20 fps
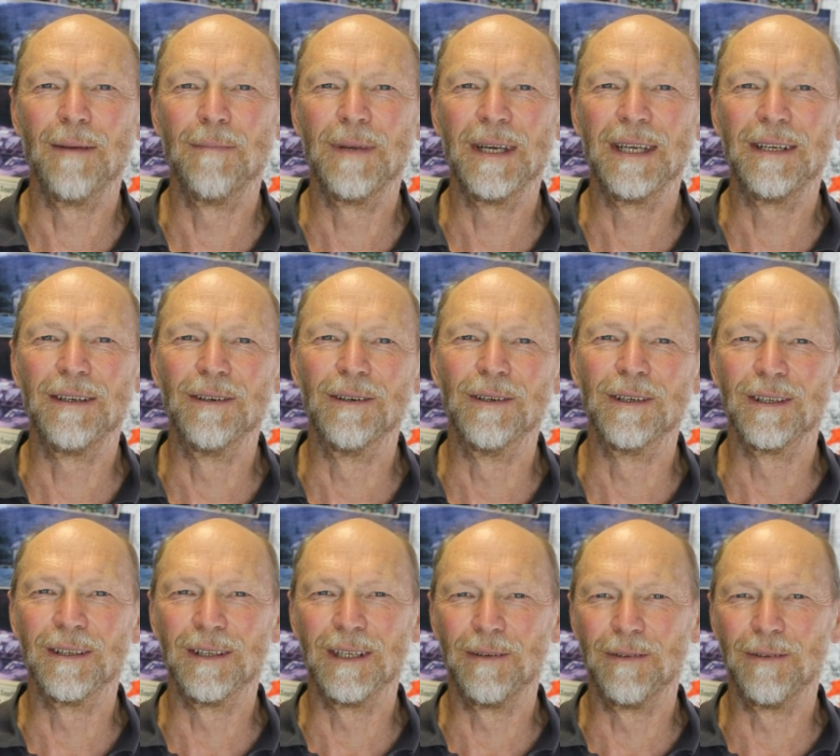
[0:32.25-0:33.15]
Big
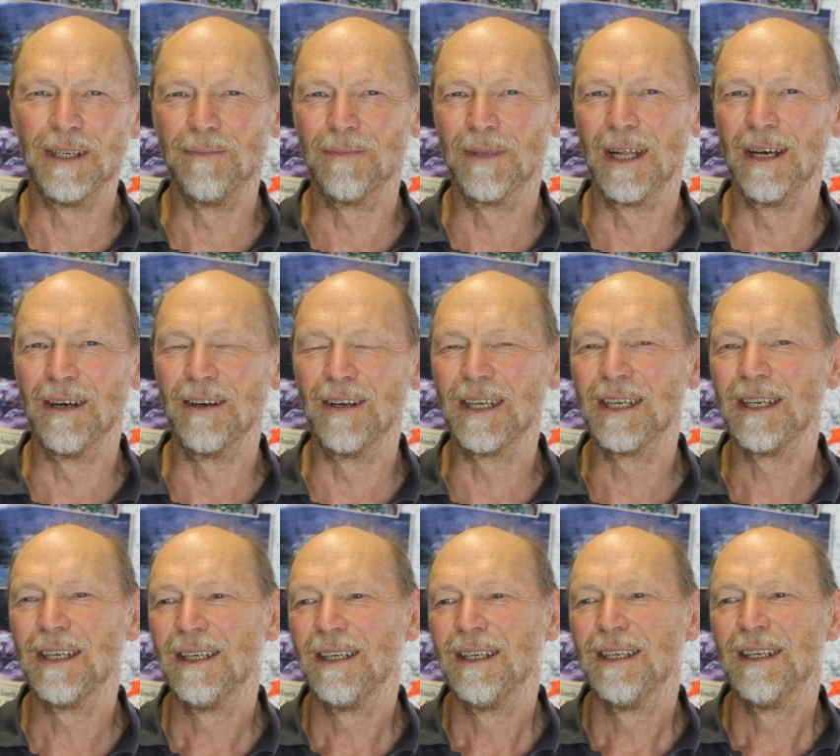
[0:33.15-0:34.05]
northerly wind blowing,
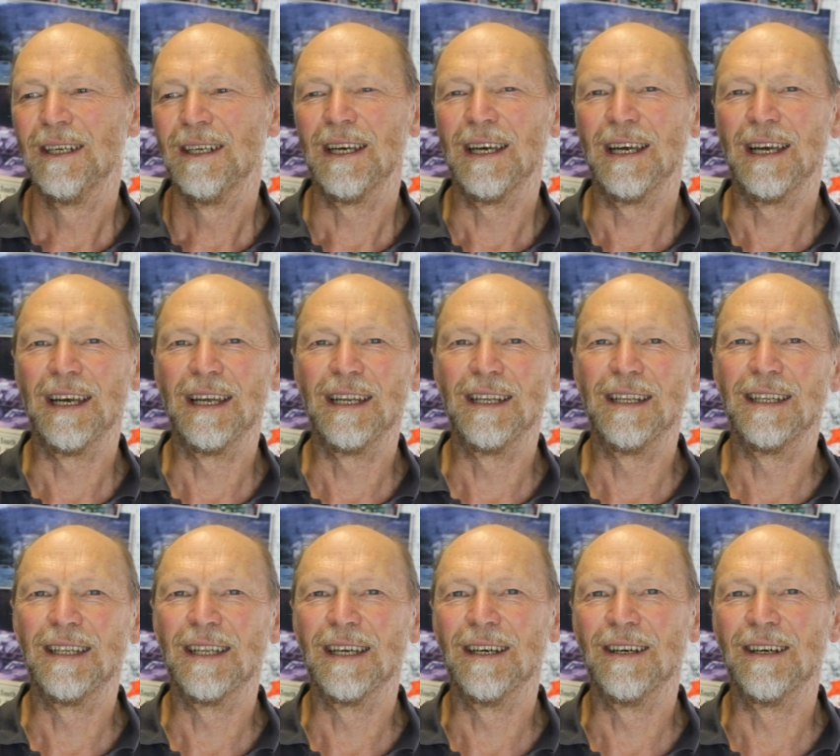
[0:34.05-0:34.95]

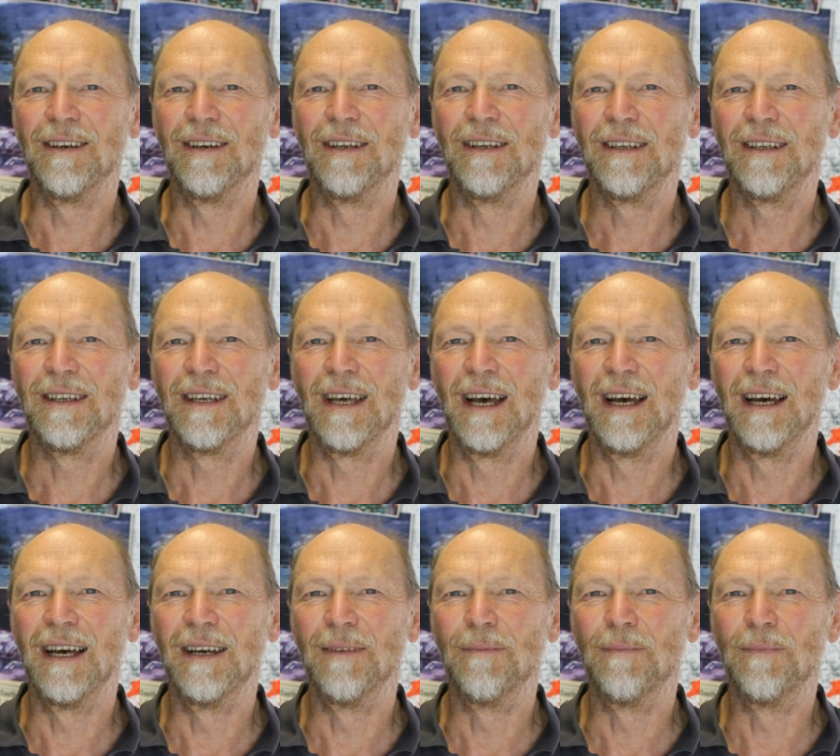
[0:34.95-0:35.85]
and
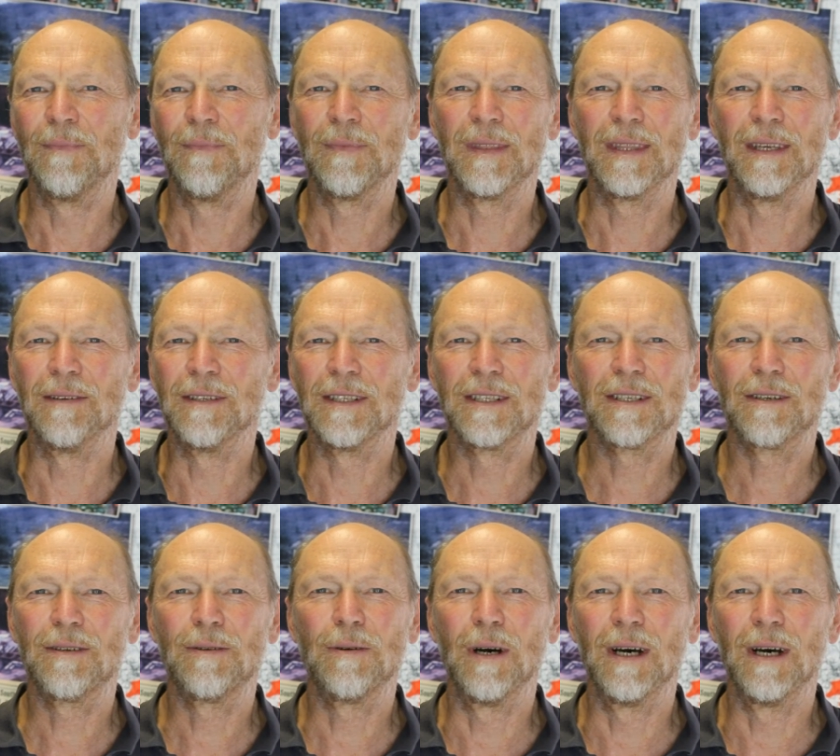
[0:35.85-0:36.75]
there was
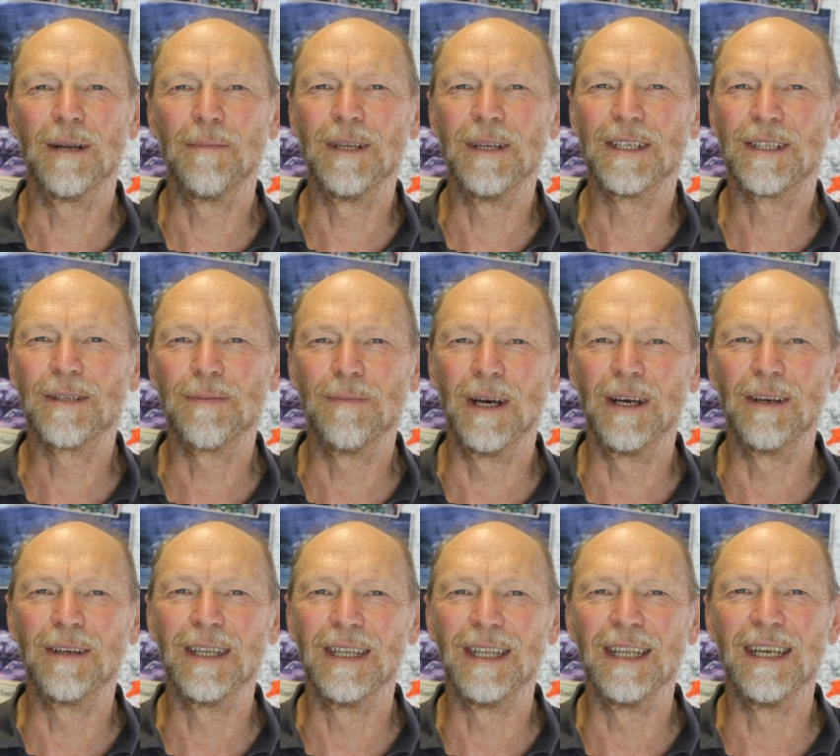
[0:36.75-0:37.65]
quite a bit of
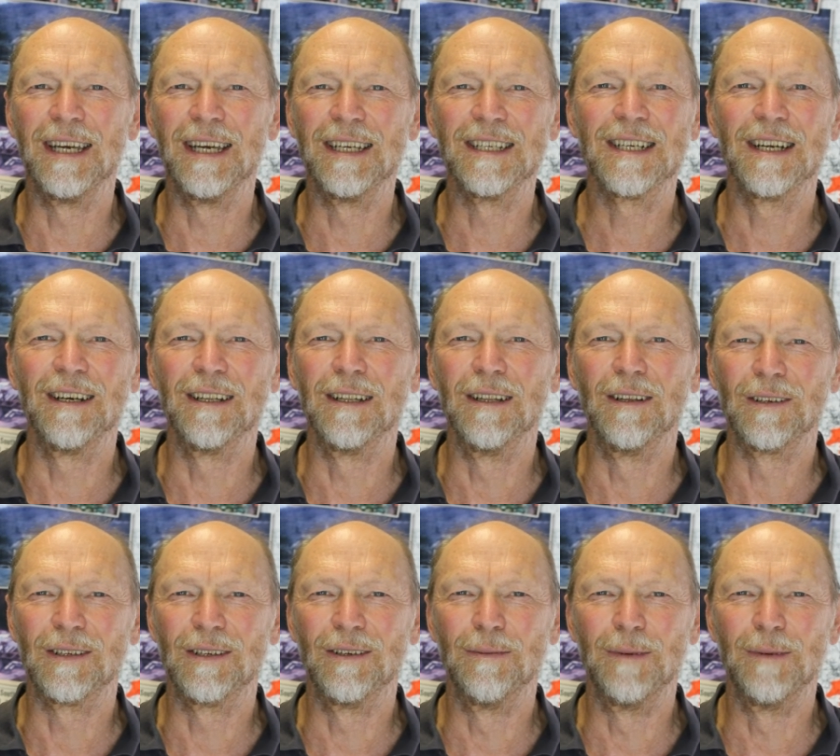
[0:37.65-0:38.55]
smoke in the air, so it
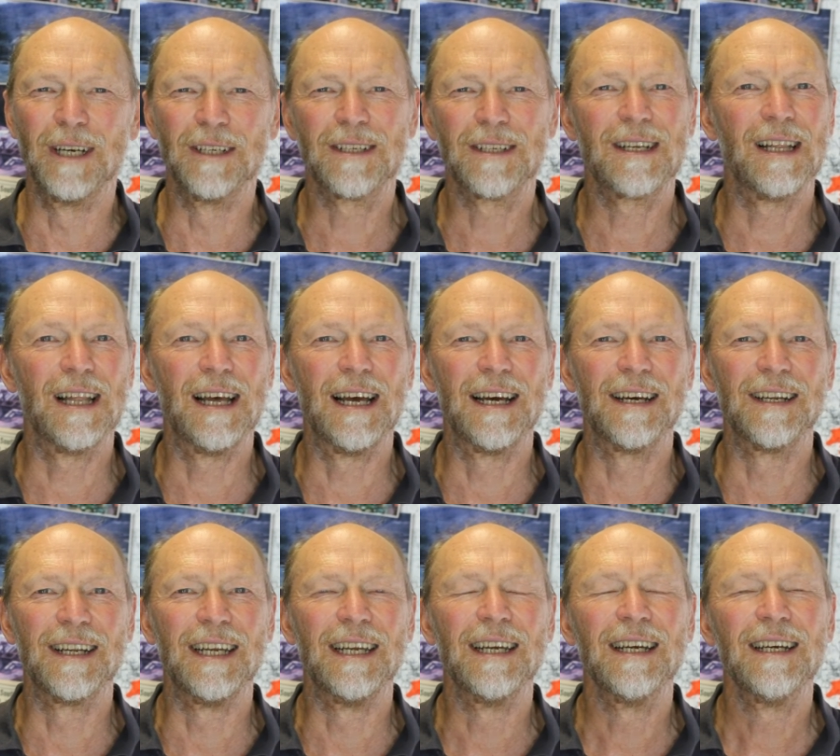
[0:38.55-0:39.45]
looked almost
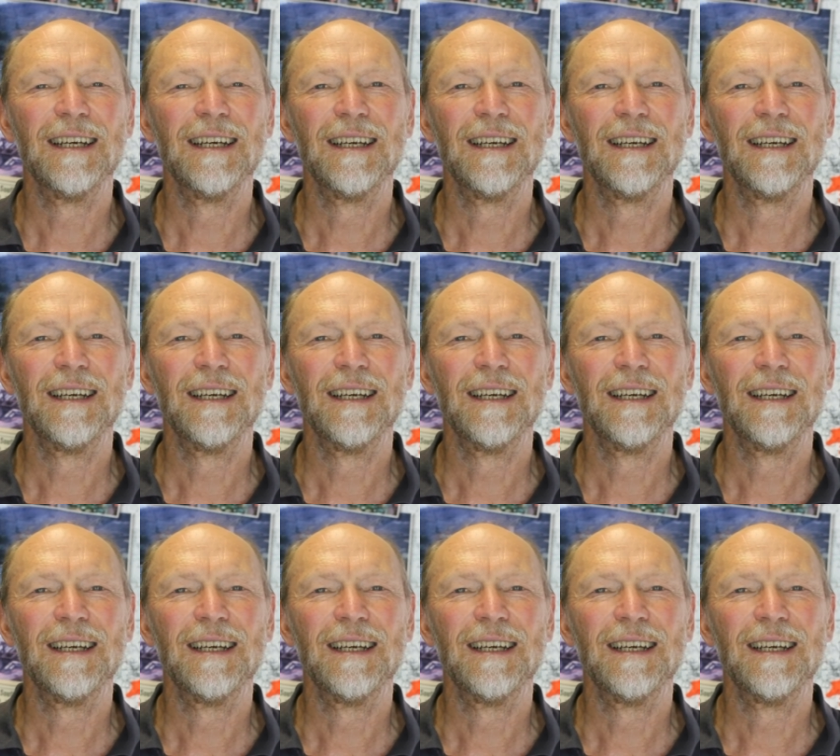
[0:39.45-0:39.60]
cloudy